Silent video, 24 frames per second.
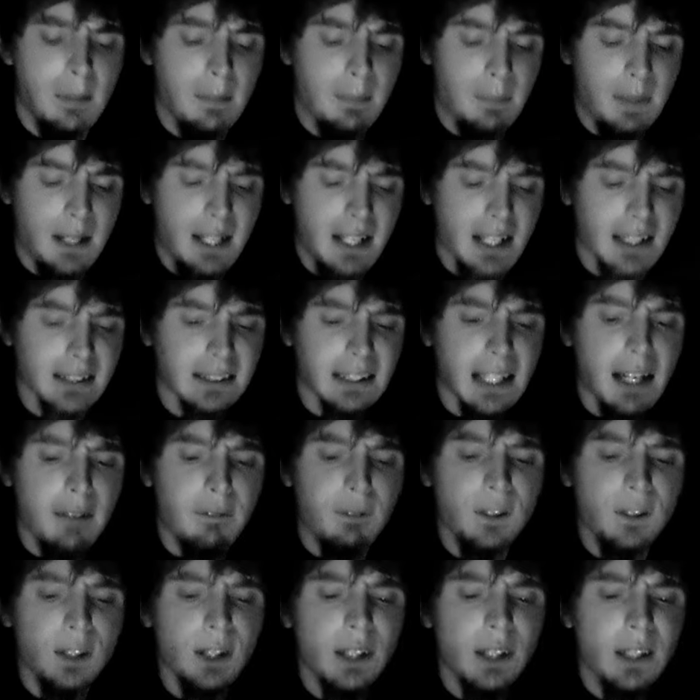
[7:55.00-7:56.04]
Because
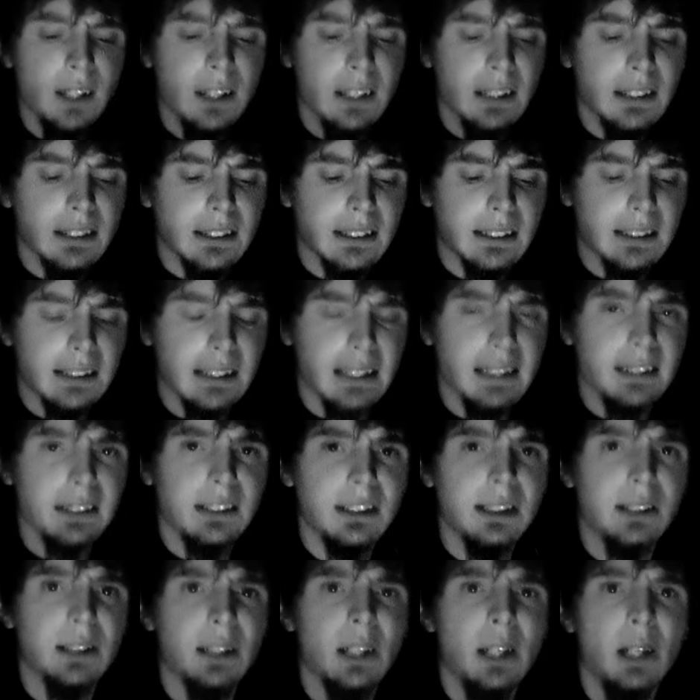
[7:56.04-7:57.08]
ever
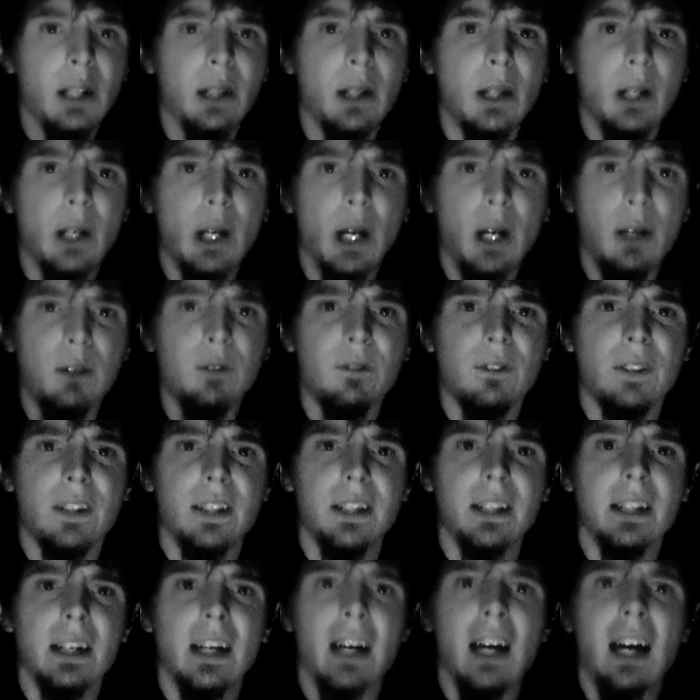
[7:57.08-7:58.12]
since
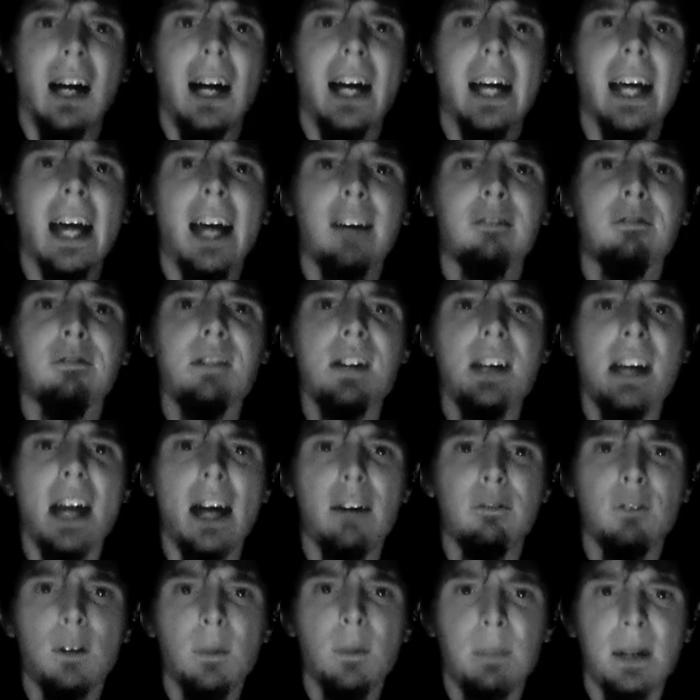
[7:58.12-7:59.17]
COVID, I have
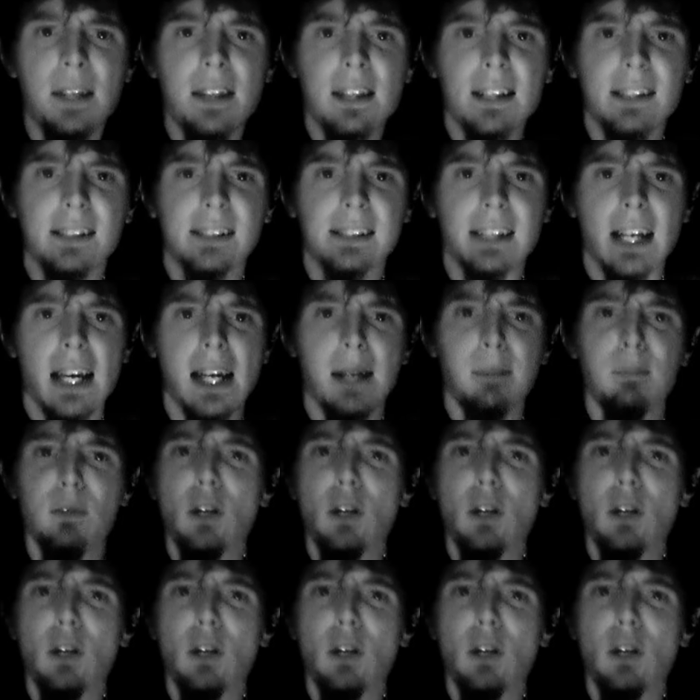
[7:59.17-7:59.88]
never been the same.